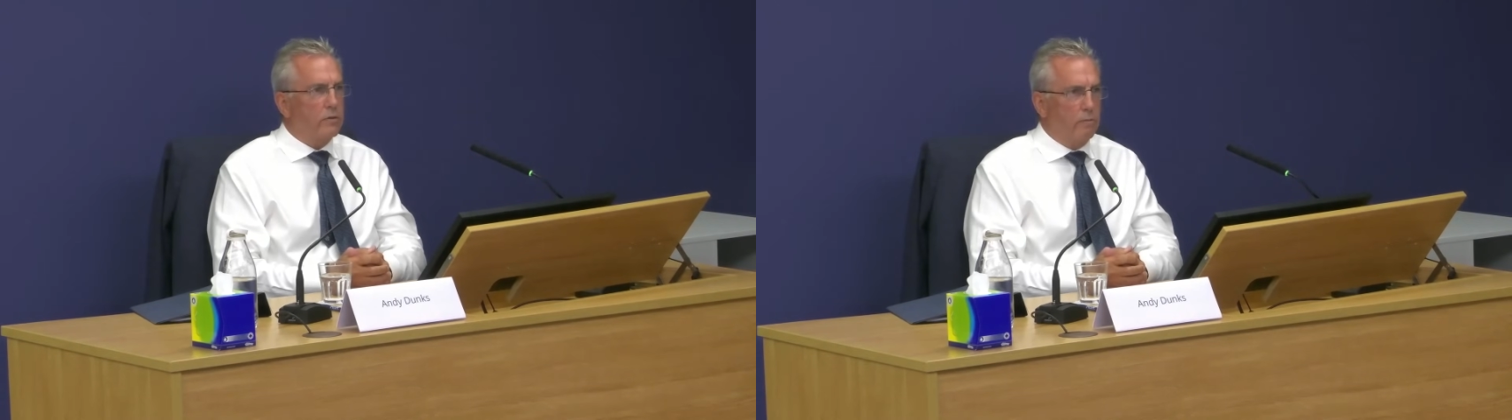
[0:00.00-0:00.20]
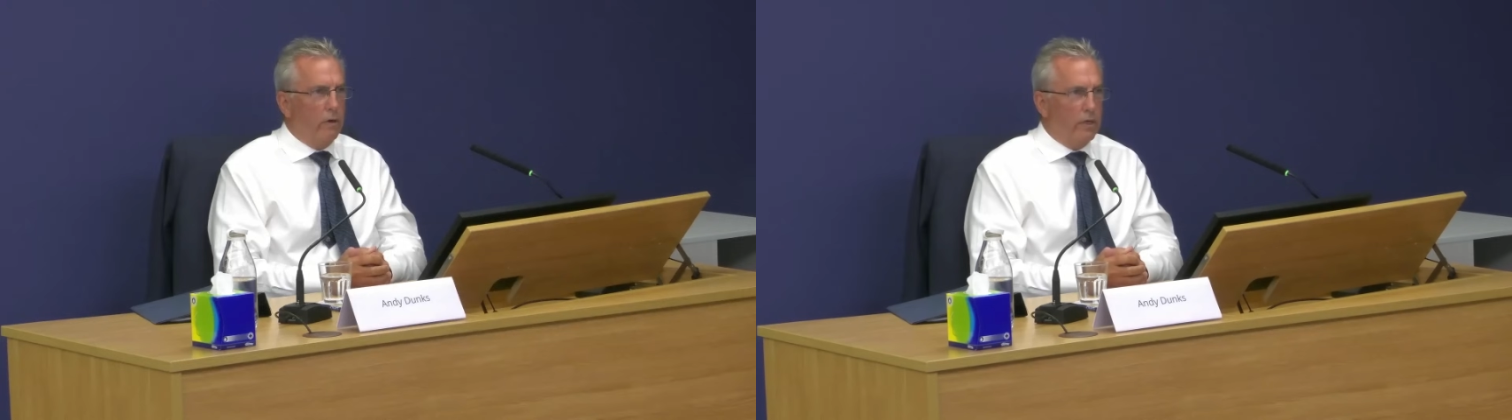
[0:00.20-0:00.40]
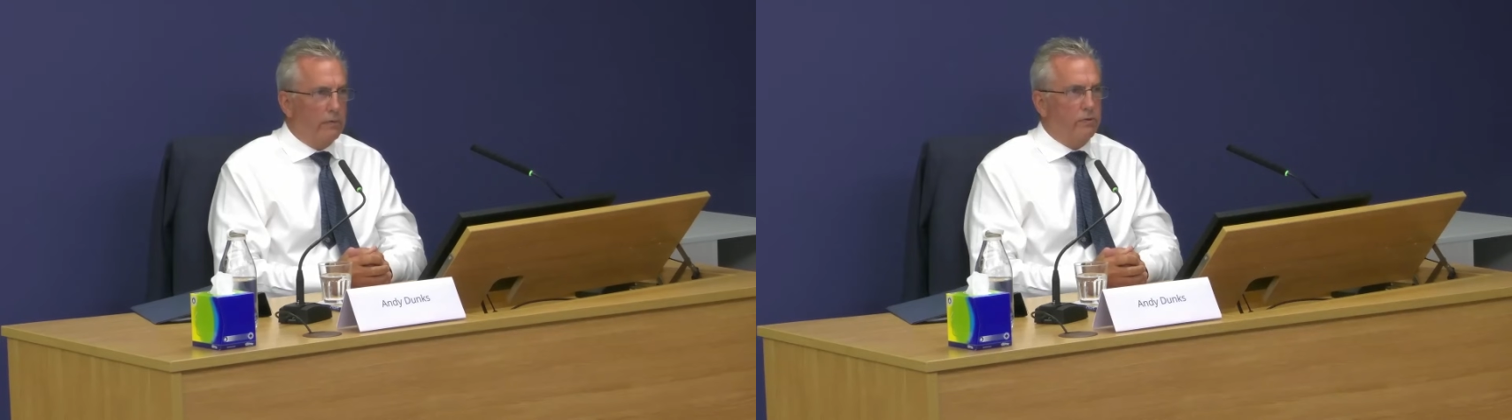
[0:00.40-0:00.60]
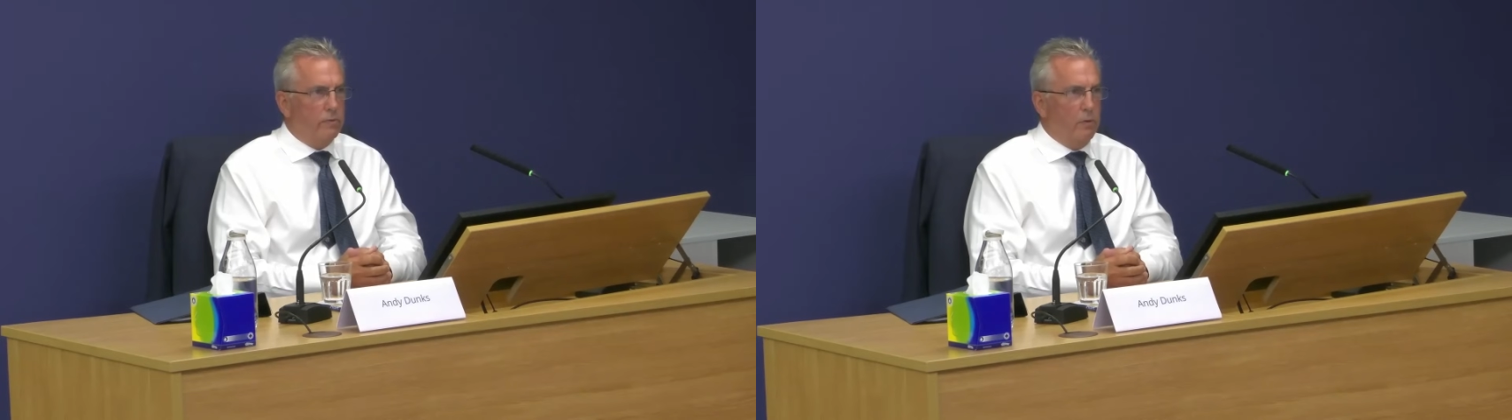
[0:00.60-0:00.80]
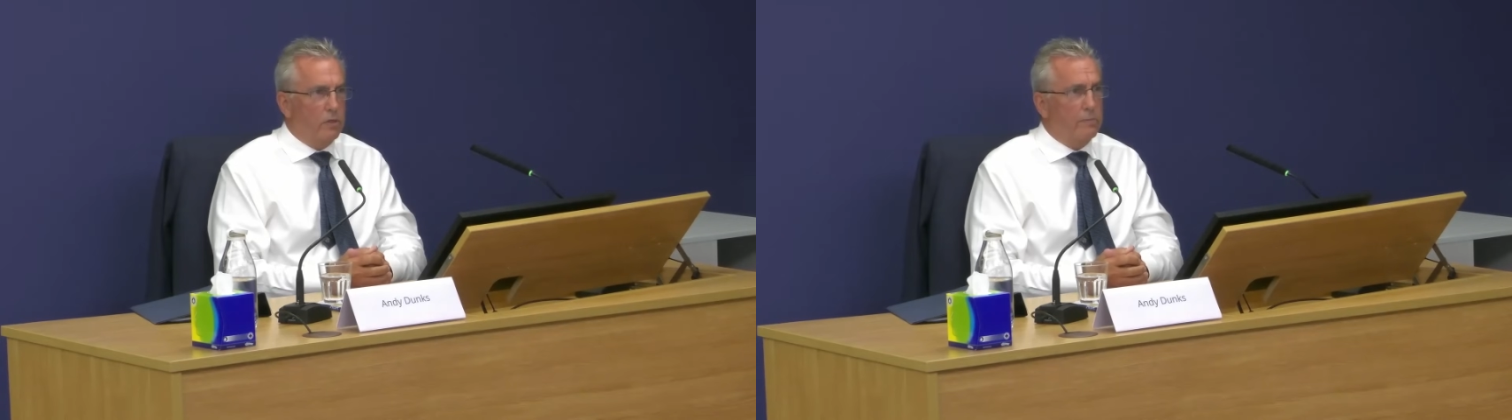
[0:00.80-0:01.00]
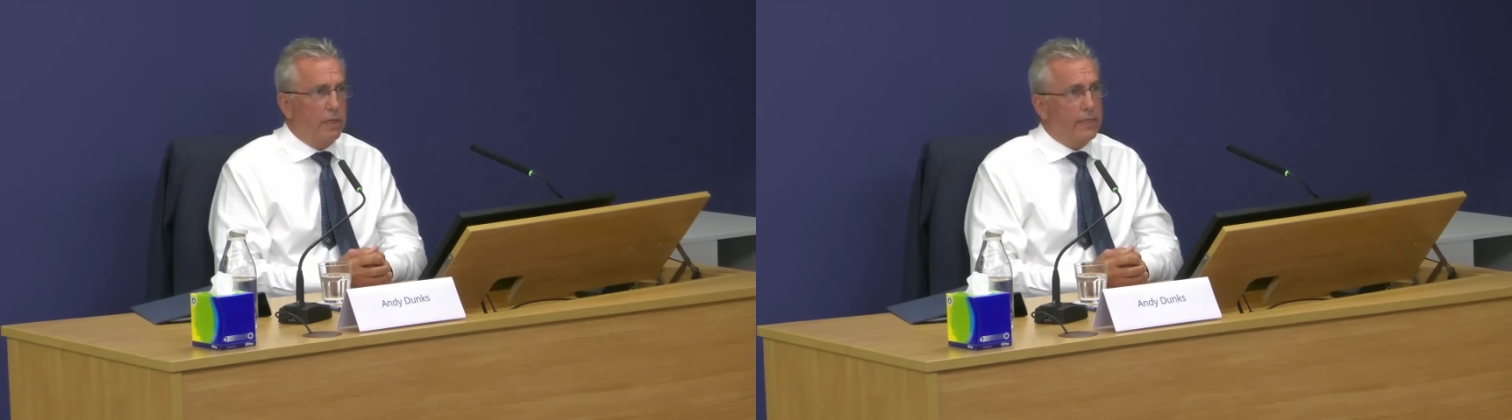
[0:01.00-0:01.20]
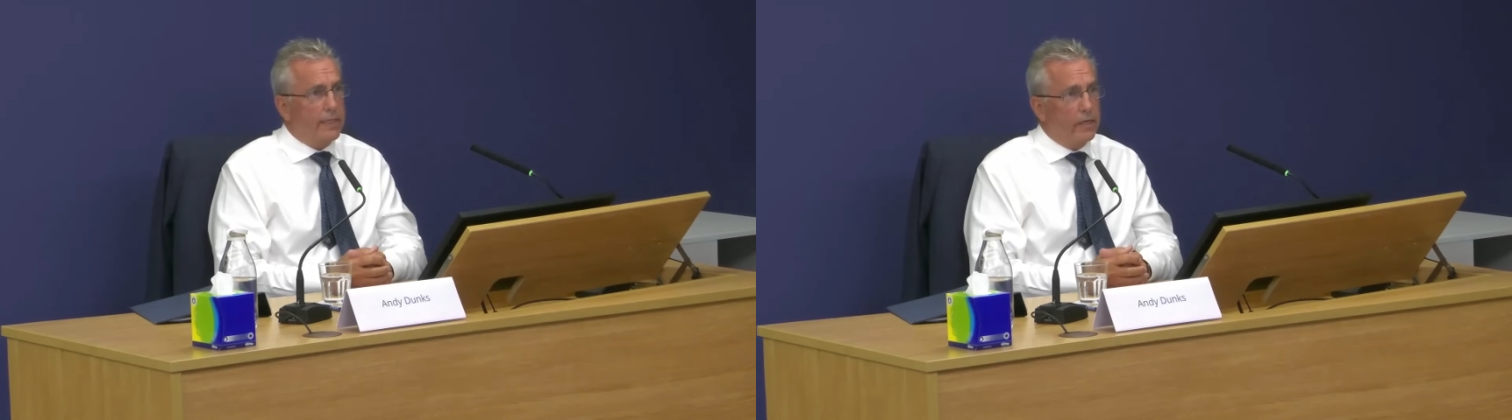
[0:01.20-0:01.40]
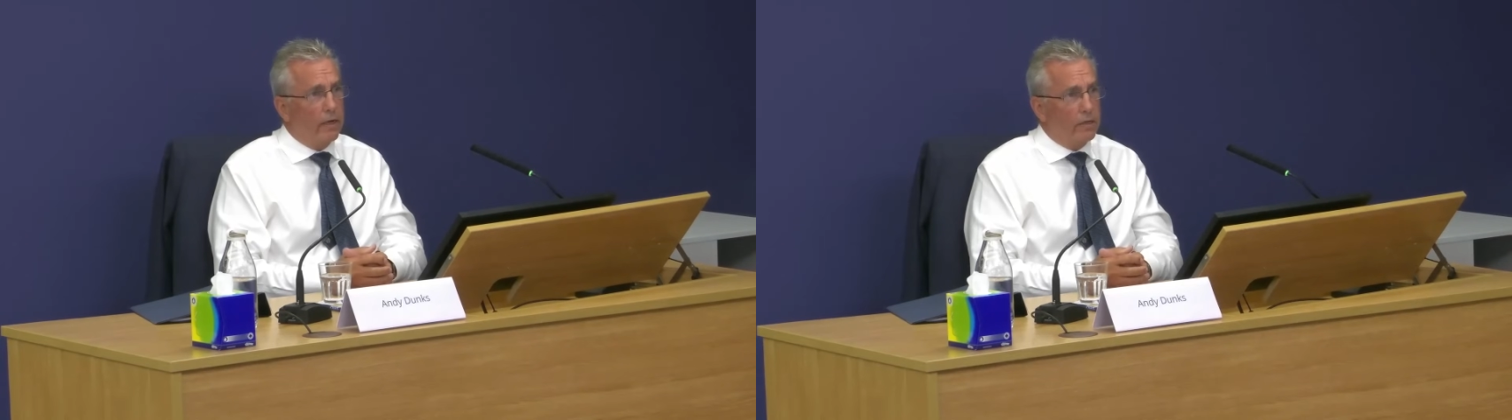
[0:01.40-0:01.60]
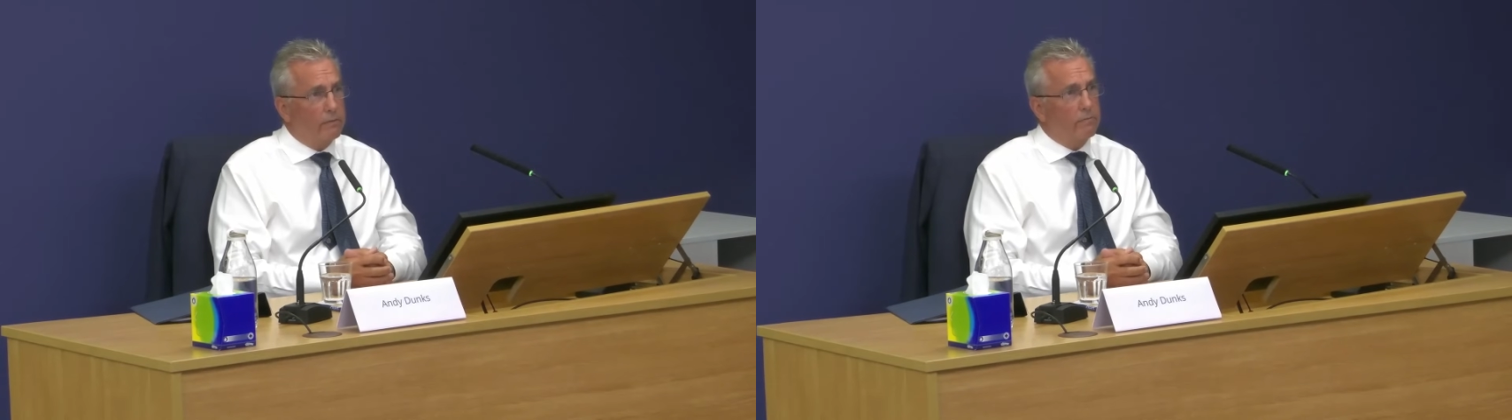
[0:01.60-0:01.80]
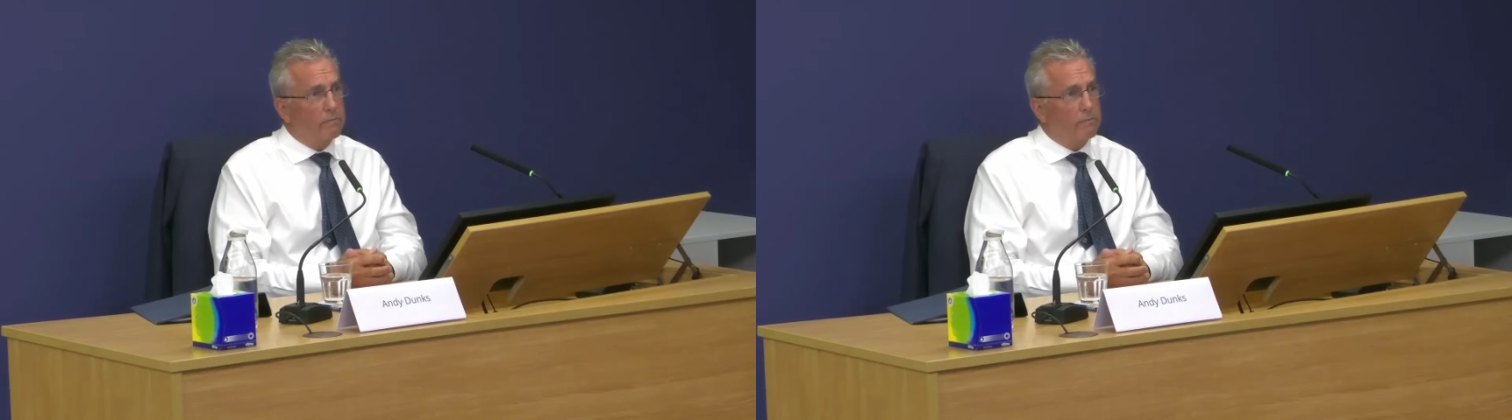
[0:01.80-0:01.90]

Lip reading: was my responsibility and I